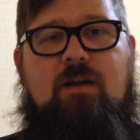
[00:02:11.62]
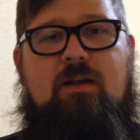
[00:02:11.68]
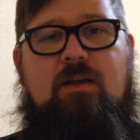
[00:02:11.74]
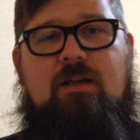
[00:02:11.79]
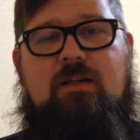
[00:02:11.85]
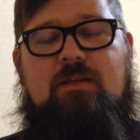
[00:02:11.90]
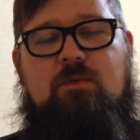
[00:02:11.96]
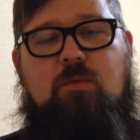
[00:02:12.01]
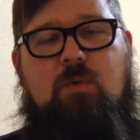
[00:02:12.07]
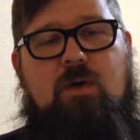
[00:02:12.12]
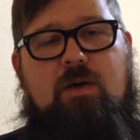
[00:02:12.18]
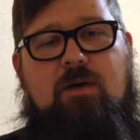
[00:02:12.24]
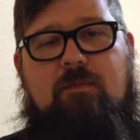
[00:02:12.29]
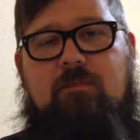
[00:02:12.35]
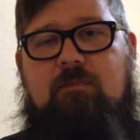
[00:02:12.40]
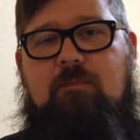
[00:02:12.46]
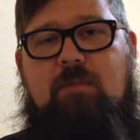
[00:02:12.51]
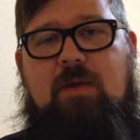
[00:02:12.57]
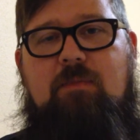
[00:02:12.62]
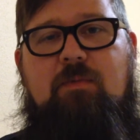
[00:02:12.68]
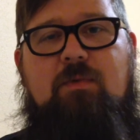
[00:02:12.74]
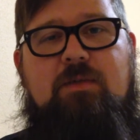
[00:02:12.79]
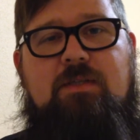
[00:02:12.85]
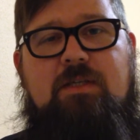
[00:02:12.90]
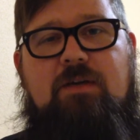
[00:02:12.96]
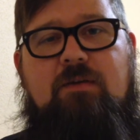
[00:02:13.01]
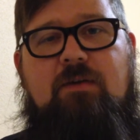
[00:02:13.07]
is where people
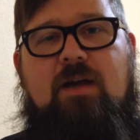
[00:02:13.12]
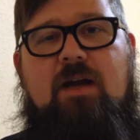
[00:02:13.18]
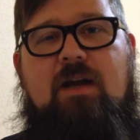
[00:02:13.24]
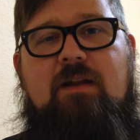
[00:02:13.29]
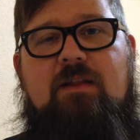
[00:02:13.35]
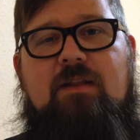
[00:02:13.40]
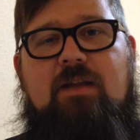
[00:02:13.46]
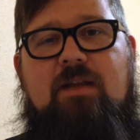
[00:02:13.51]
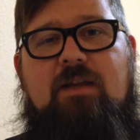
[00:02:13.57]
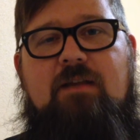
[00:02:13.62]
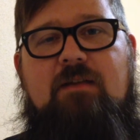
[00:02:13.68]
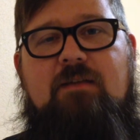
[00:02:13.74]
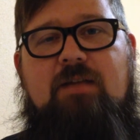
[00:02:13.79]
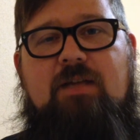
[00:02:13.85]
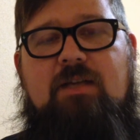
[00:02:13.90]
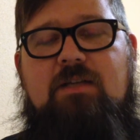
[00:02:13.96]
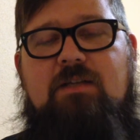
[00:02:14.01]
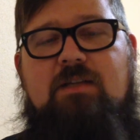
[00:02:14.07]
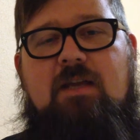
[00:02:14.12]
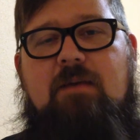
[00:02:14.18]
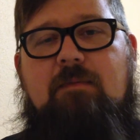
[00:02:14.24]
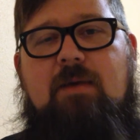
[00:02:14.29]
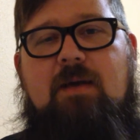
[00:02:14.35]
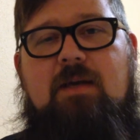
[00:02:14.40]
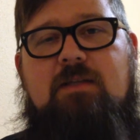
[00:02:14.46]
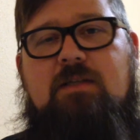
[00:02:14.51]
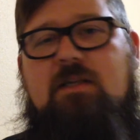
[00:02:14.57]
sit around and they just keep
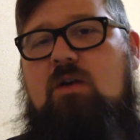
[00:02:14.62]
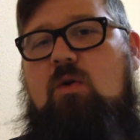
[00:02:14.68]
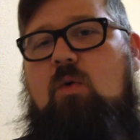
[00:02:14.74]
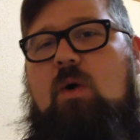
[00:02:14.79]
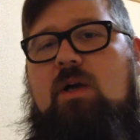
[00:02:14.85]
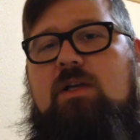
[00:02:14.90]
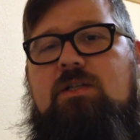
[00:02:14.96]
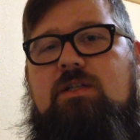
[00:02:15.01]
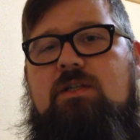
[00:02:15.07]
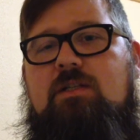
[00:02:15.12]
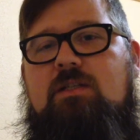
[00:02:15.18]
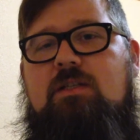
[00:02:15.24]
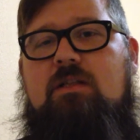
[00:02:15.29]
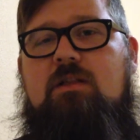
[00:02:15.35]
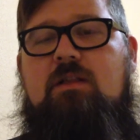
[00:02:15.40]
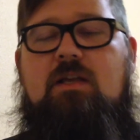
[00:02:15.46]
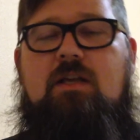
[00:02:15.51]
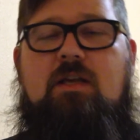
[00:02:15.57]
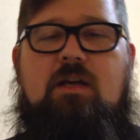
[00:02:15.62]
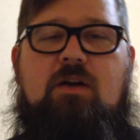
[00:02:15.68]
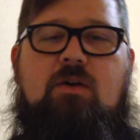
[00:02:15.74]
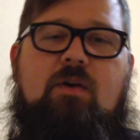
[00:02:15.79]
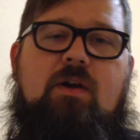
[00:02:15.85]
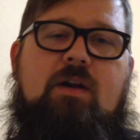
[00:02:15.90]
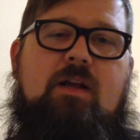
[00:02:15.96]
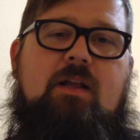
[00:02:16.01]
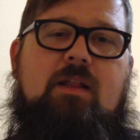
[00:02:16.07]
asking questions and thinking
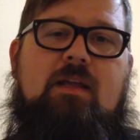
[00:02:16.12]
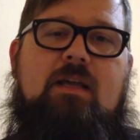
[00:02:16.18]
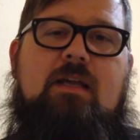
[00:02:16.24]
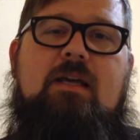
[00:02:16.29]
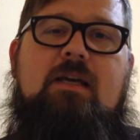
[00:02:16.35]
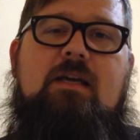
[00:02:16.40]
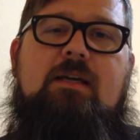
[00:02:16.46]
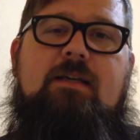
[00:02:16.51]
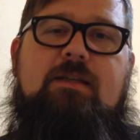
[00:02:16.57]
critically,